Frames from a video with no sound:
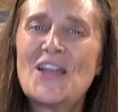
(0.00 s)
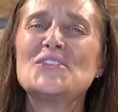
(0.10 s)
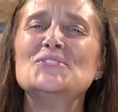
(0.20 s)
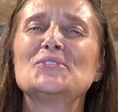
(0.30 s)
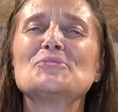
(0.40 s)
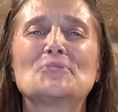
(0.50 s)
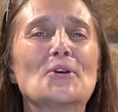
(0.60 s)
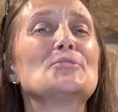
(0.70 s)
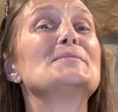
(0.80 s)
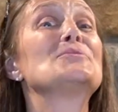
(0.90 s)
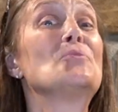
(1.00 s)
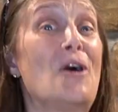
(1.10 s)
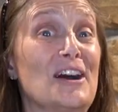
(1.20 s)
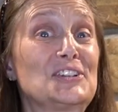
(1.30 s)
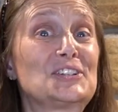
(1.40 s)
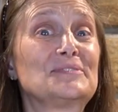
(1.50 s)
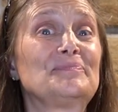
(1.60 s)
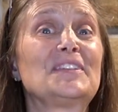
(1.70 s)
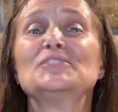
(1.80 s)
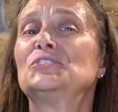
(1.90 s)
you can throw them in the wash,
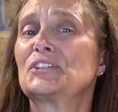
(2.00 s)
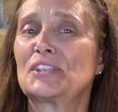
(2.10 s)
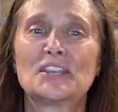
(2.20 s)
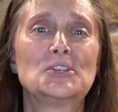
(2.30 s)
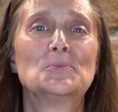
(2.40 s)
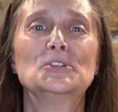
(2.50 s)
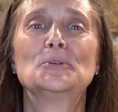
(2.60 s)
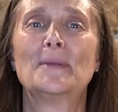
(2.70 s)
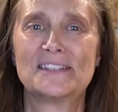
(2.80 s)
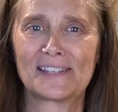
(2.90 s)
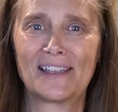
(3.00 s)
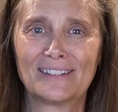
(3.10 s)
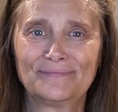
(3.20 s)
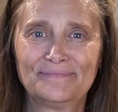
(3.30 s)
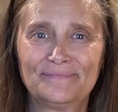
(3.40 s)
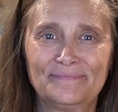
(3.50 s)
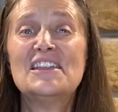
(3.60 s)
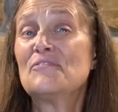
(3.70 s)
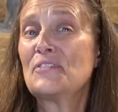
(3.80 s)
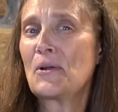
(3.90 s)
just like you would your base layer.
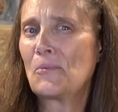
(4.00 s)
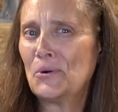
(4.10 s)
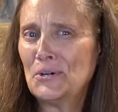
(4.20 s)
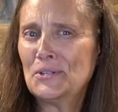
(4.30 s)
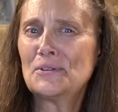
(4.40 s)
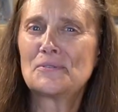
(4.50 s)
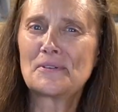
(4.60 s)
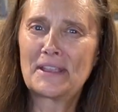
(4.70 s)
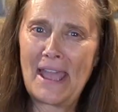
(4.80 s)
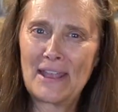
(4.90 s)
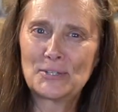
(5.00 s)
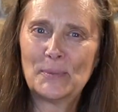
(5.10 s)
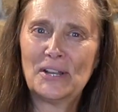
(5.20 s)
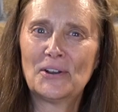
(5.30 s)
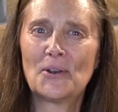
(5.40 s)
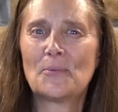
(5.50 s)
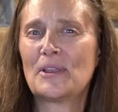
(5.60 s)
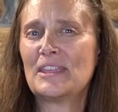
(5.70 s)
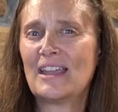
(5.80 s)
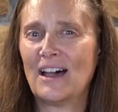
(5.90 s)
If they're wool or cashmere or one
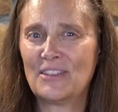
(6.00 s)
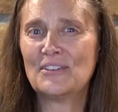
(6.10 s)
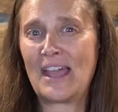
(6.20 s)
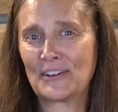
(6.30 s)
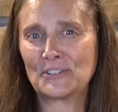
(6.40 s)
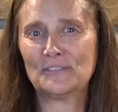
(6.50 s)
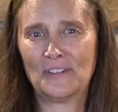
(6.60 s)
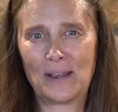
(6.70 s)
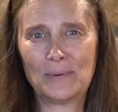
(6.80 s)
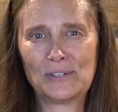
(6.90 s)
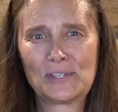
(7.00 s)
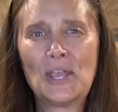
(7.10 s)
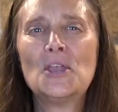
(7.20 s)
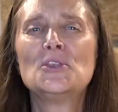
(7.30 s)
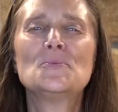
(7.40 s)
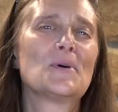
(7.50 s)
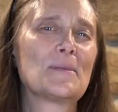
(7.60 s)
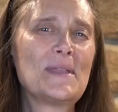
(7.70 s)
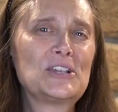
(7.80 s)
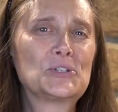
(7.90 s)
of the other natural fibers, you want
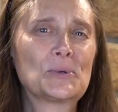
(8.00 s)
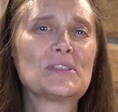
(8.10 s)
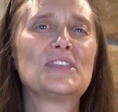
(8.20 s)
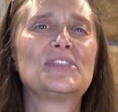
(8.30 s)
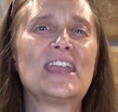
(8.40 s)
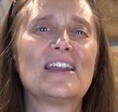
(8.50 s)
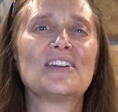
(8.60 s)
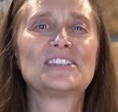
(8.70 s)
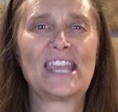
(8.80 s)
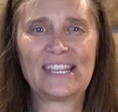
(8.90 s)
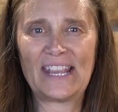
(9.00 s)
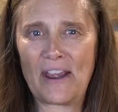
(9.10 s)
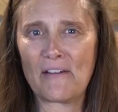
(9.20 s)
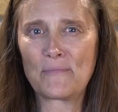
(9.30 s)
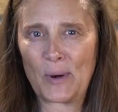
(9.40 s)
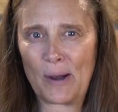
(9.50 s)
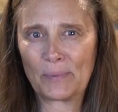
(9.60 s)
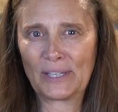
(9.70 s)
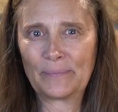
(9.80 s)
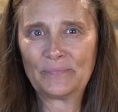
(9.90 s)
to make sure that they are taken care of
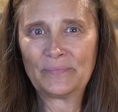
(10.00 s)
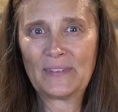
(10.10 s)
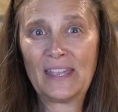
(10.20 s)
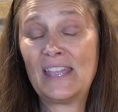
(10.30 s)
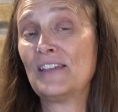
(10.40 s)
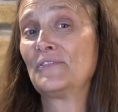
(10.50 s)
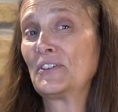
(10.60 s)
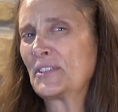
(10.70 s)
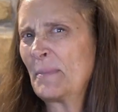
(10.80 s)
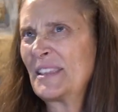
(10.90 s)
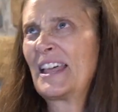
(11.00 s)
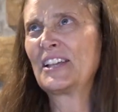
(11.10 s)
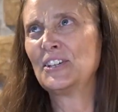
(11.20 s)
properly. If there's something like